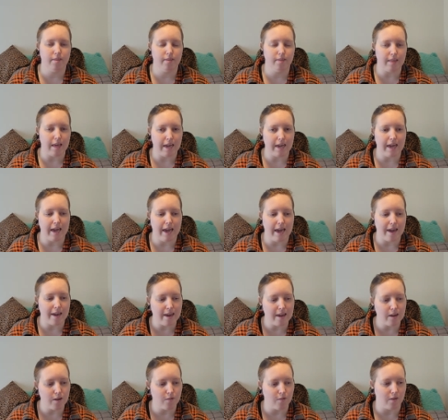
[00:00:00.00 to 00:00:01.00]
they get
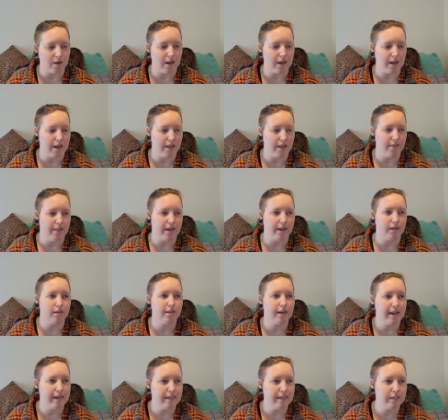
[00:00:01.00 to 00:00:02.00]
angry and they
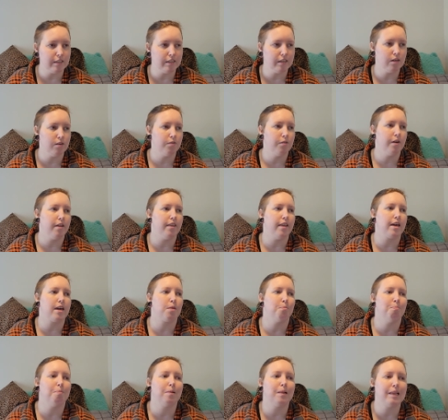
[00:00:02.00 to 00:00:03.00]
chase you and they
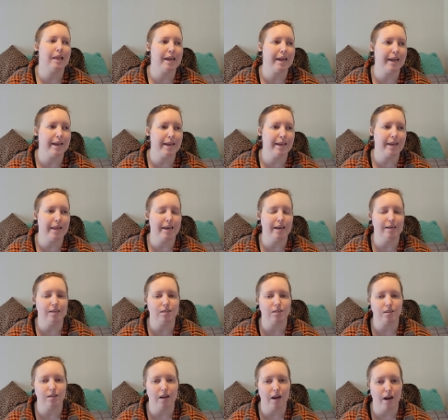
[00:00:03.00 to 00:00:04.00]
complain, and
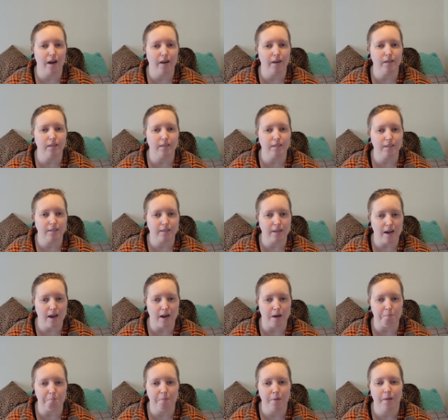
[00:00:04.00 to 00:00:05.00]
it's
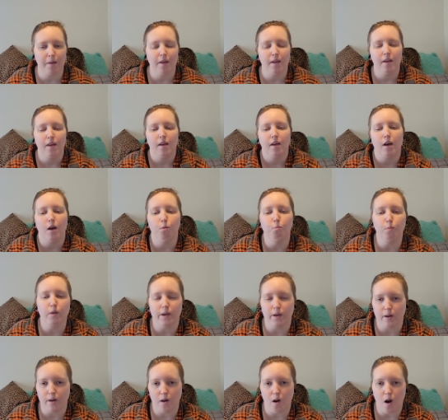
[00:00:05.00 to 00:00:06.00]
non-stop, and we
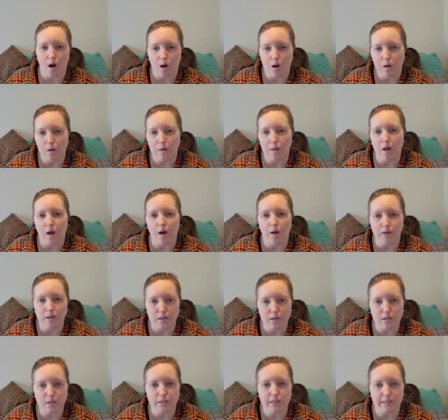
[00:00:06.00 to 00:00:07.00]
are all
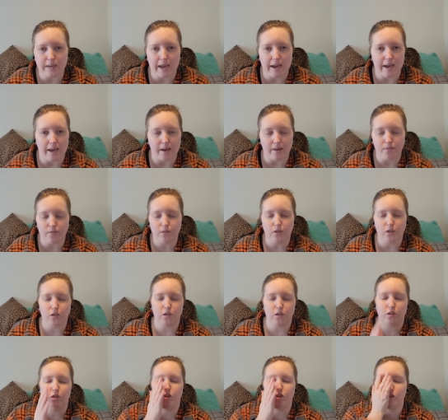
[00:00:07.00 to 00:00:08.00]
understaffed,
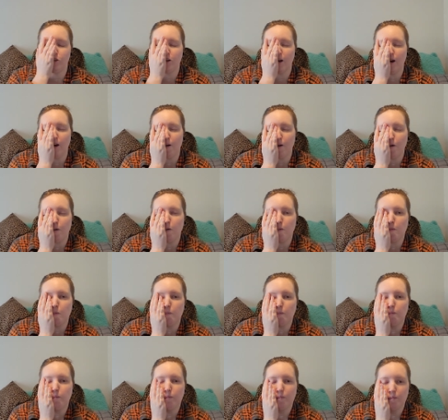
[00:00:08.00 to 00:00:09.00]
just so
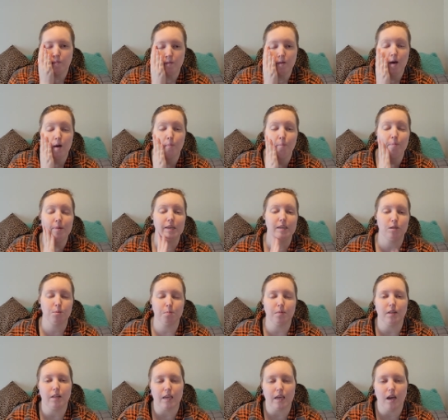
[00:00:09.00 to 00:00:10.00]

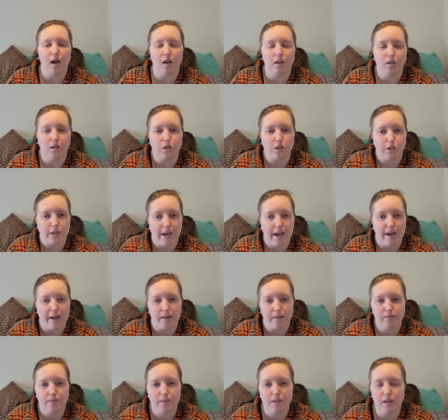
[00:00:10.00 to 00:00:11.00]
abysmally
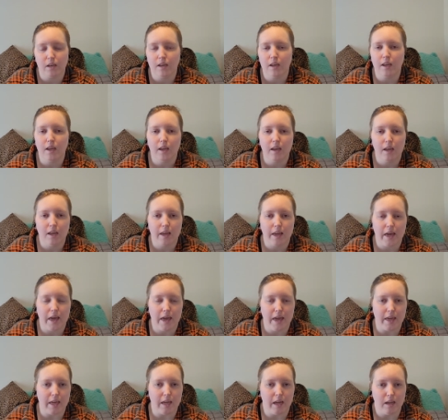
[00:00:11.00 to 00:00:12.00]
understaffed.
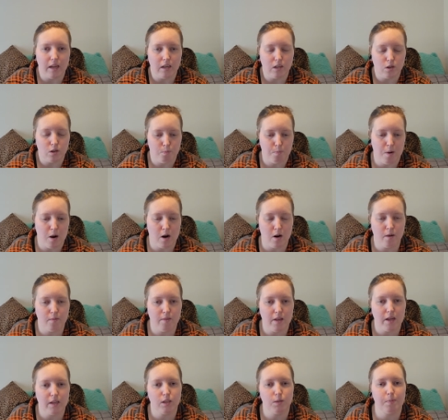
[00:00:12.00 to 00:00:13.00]
And part of
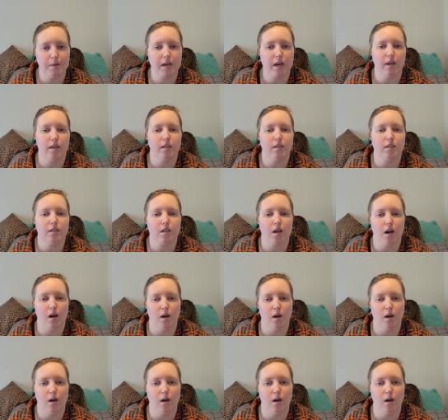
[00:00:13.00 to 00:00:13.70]
that's because